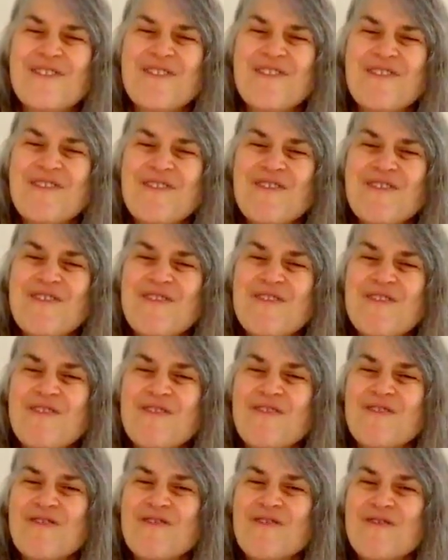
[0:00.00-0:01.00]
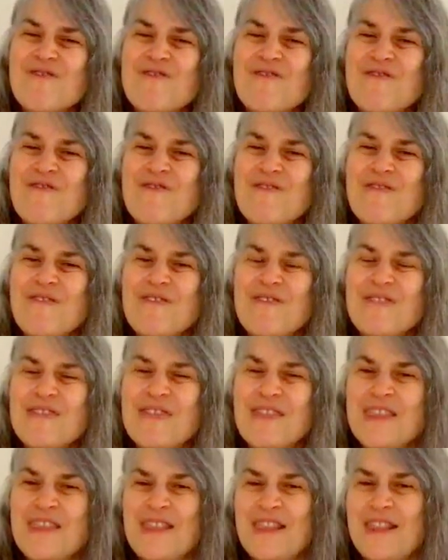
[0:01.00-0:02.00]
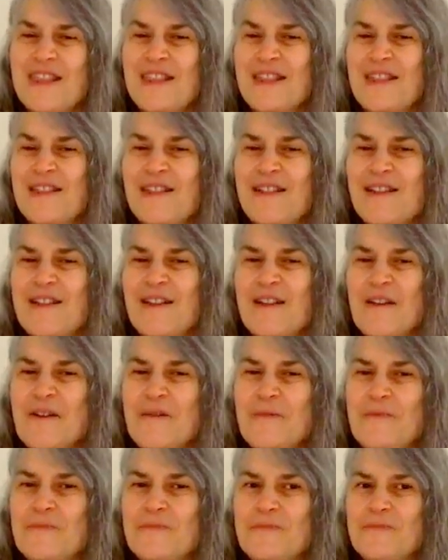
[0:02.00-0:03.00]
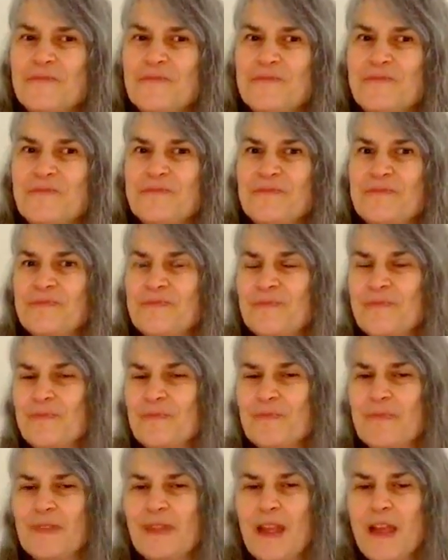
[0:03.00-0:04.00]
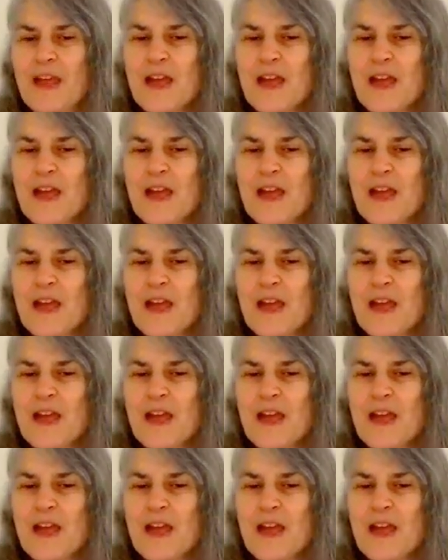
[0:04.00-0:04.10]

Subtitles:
(no one is talking)